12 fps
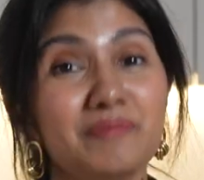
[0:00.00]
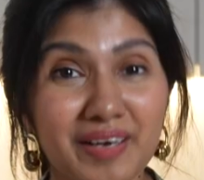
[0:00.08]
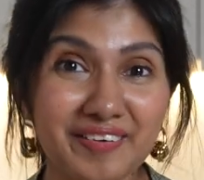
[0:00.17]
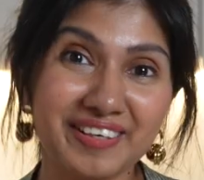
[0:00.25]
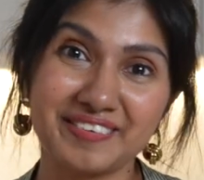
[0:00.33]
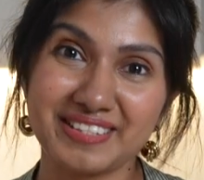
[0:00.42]

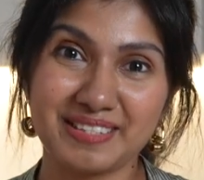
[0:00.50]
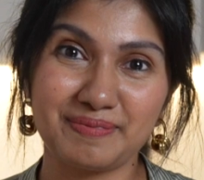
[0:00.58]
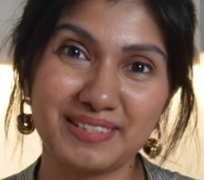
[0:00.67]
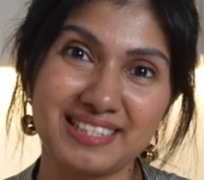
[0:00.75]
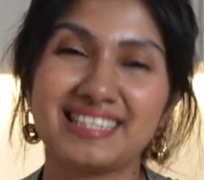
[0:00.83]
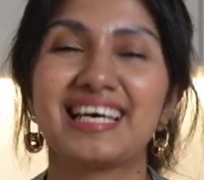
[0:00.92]
Merry
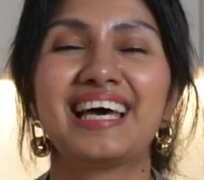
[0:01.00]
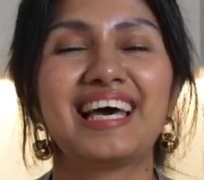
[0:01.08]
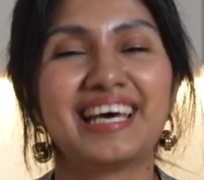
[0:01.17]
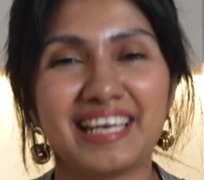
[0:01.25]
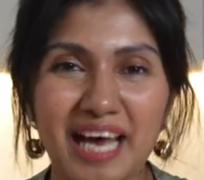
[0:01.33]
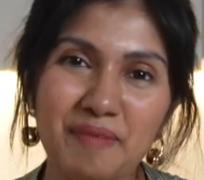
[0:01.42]
Christmas
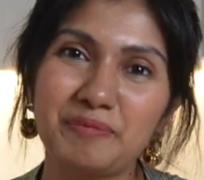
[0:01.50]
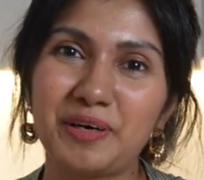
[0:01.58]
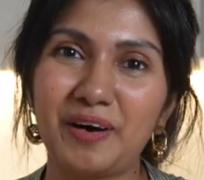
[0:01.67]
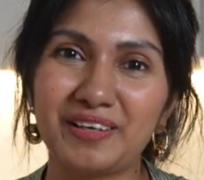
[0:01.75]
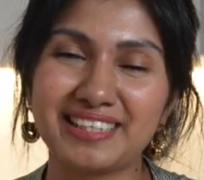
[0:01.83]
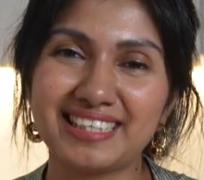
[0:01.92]
and Happy
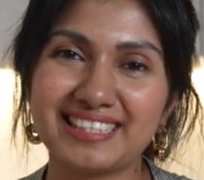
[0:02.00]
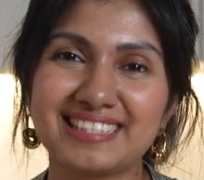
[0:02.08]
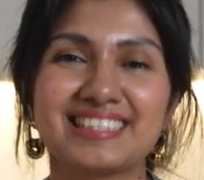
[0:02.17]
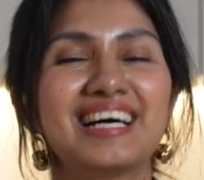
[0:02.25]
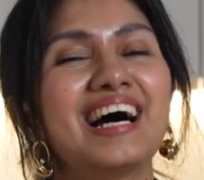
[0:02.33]
Holidays.